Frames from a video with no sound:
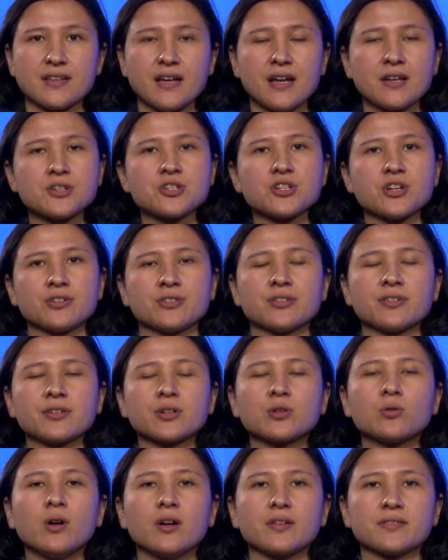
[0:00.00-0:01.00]
and gender
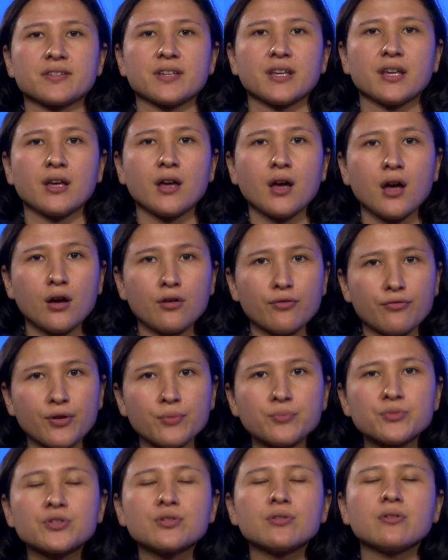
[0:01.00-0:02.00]
equality
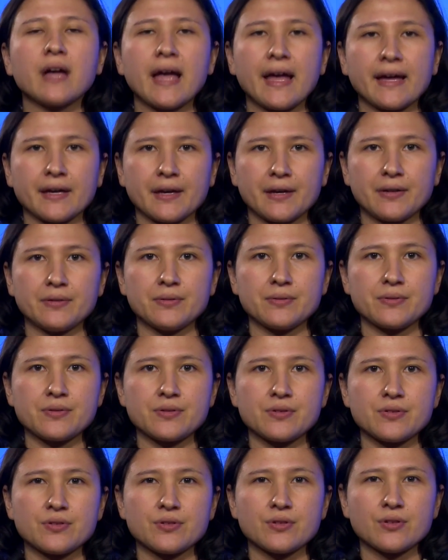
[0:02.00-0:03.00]
from 2
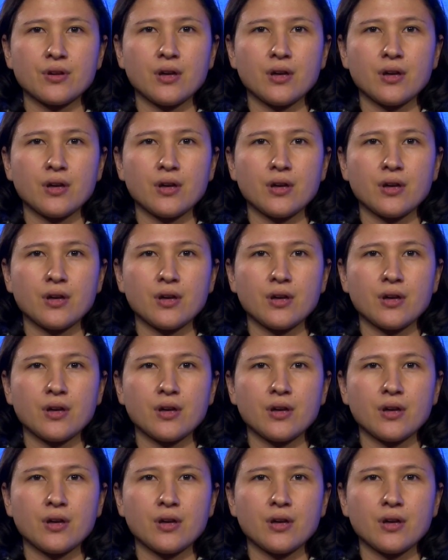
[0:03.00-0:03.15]
angles.